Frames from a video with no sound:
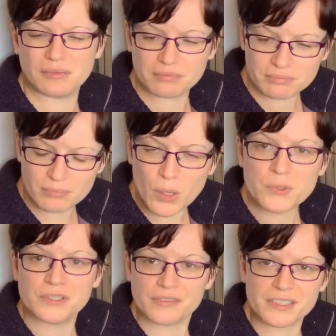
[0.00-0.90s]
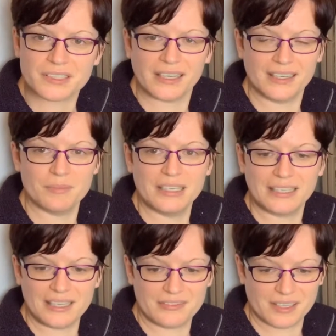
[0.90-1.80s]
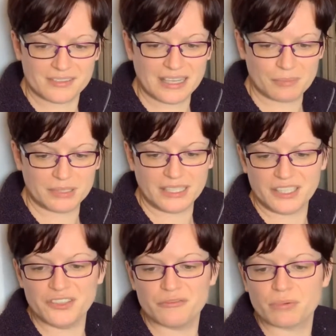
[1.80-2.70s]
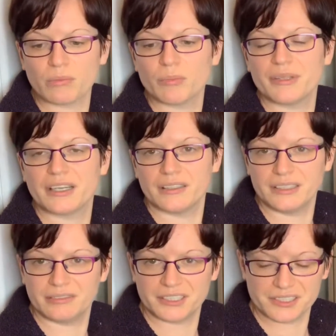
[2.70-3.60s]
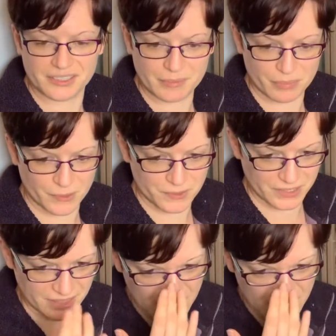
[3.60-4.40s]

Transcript: most of the time, if that's happening, you've probably got a deficiency in protein.